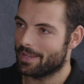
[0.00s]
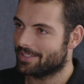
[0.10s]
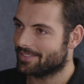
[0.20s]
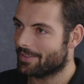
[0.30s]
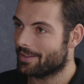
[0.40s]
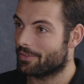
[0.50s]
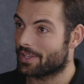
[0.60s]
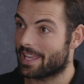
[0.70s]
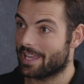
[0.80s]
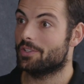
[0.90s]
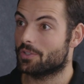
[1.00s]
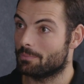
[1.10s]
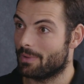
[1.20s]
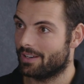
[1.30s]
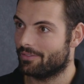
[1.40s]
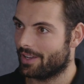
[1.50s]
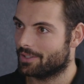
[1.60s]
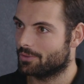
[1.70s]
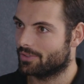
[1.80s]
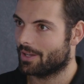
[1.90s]
makers out there, for the kitchen
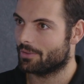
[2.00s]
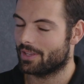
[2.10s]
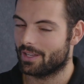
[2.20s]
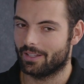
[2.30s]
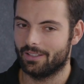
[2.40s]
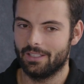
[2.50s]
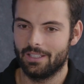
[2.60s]
manufacturers out there,